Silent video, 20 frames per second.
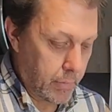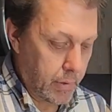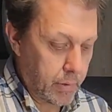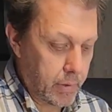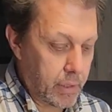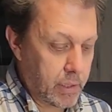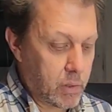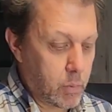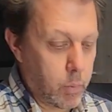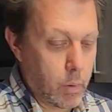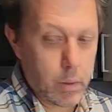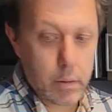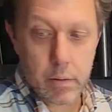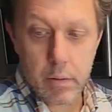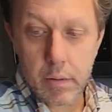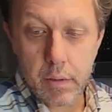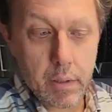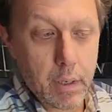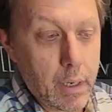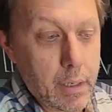This
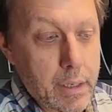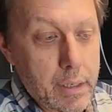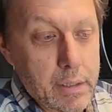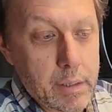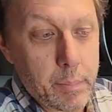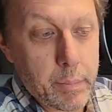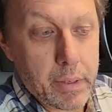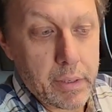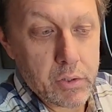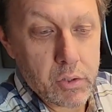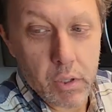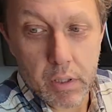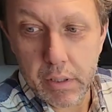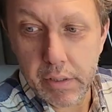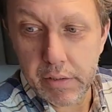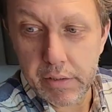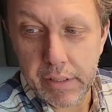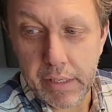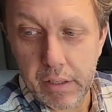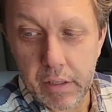one, I guess a bit of
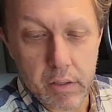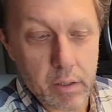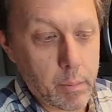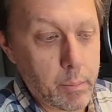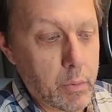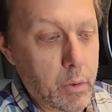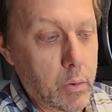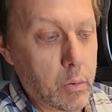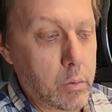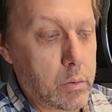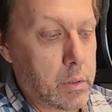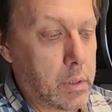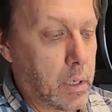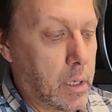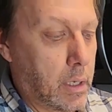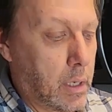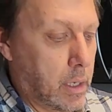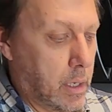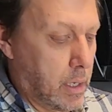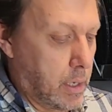chocolate stayed on the mold,
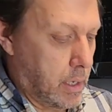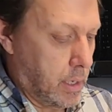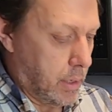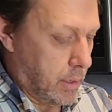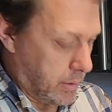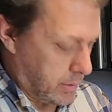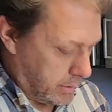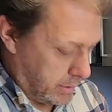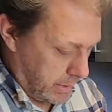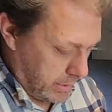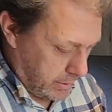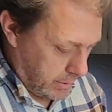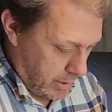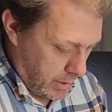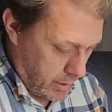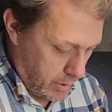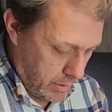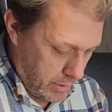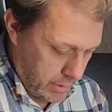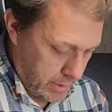doesn't
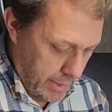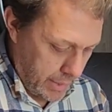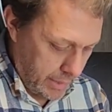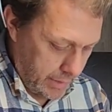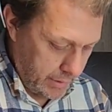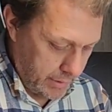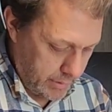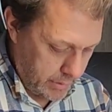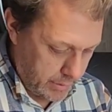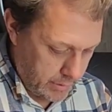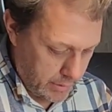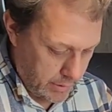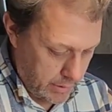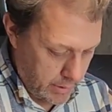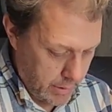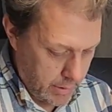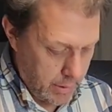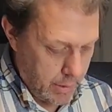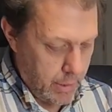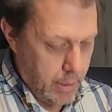hurt the taste.
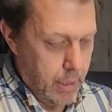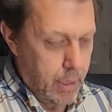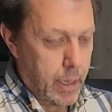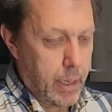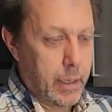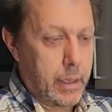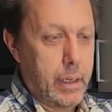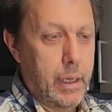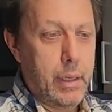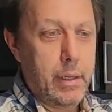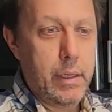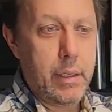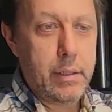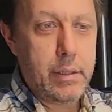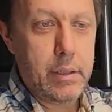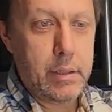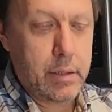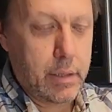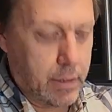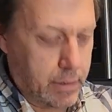Again, this
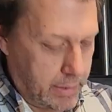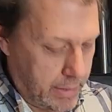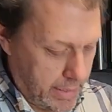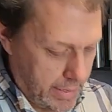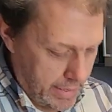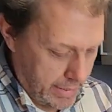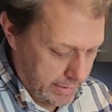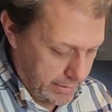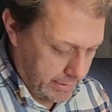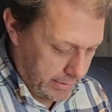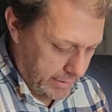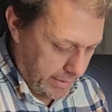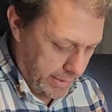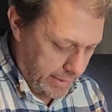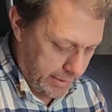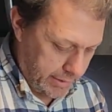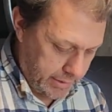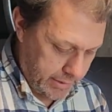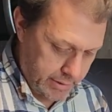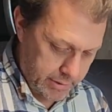has got the
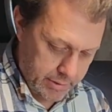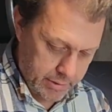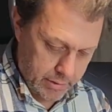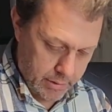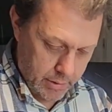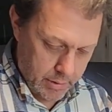excess